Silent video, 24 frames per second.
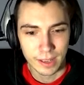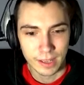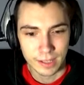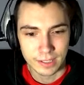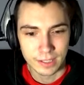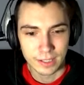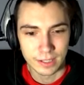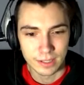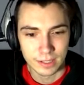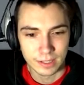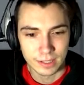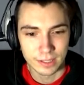and
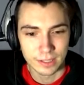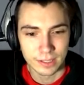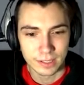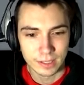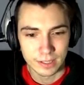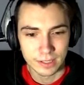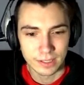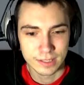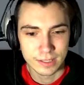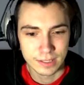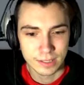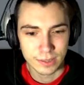telling a
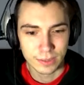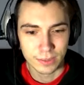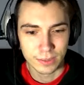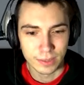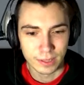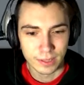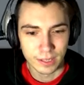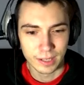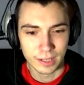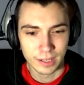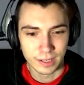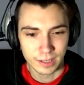good
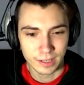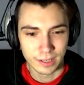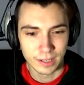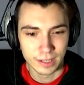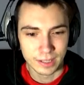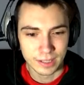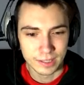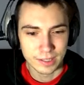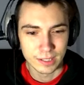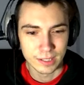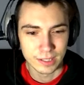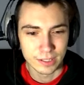story
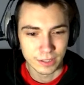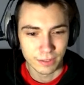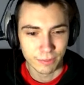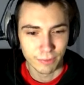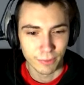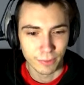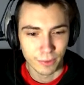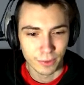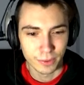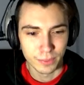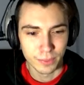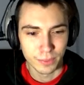in such a
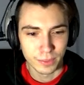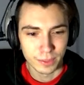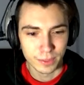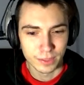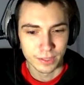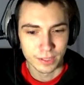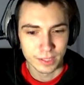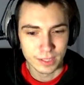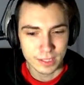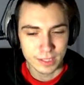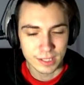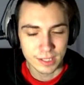foreign
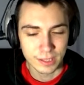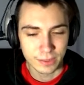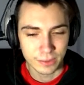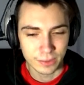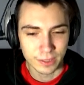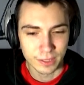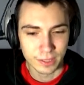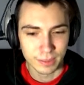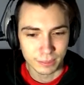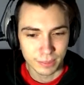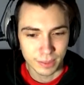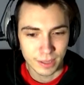world is
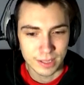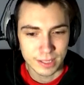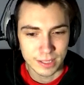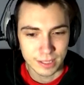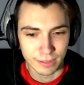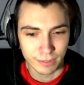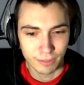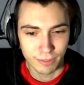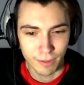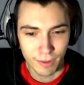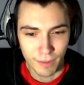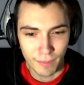equally
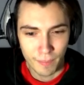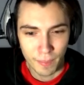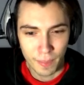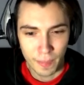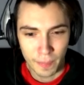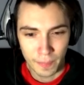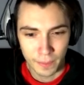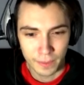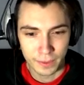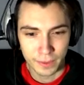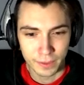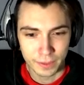impressive.
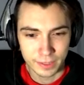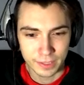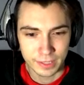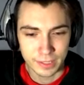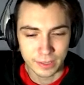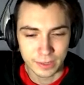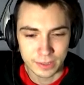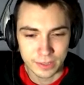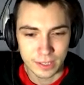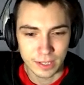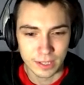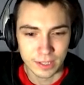Yuri
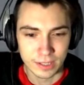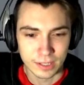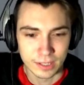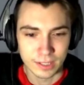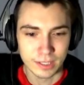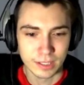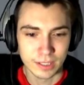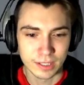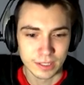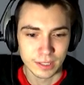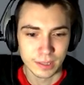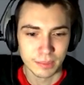goes on,
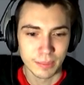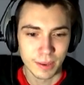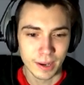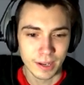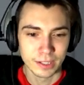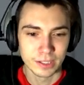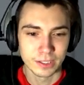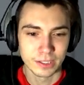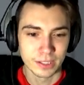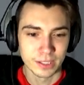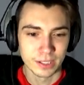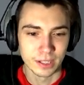clearly
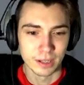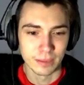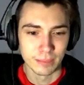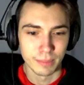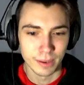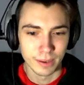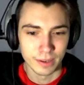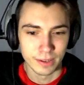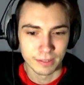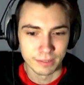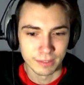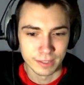passionate
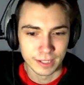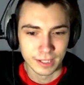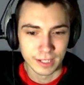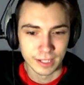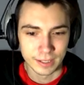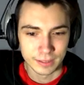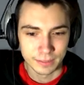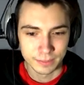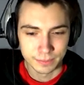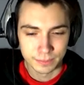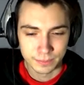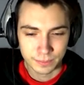about her
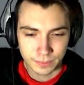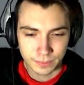reading.